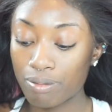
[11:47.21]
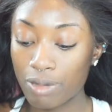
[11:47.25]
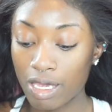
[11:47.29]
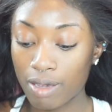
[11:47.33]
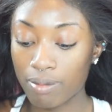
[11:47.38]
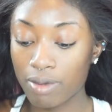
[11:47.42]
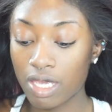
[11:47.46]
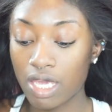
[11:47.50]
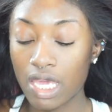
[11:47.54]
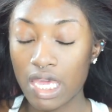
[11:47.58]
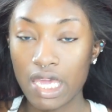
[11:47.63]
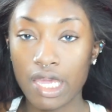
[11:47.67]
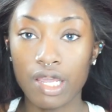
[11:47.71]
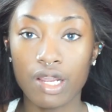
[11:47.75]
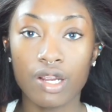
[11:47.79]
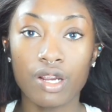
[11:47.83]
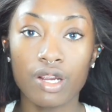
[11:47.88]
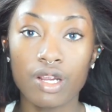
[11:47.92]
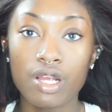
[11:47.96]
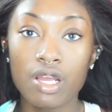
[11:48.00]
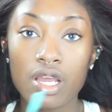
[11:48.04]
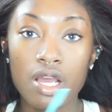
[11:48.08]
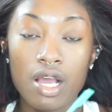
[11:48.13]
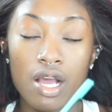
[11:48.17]
baby
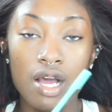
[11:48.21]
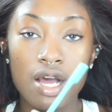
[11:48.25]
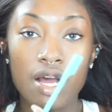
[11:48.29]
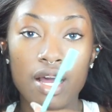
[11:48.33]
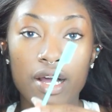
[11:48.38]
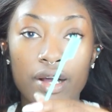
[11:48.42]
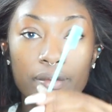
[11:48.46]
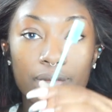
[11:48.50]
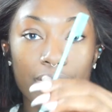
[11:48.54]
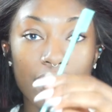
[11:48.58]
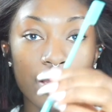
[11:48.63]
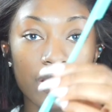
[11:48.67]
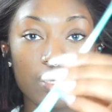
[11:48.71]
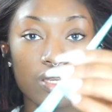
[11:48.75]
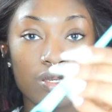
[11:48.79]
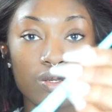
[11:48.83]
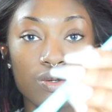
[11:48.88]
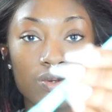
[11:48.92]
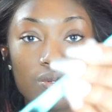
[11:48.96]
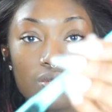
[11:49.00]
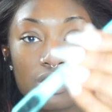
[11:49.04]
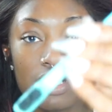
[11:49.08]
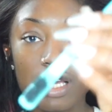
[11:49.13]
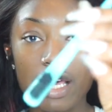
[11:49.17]
hair. I
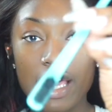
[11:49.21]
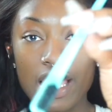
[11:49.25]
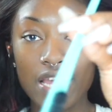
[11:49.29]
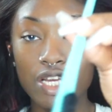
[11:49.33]
use an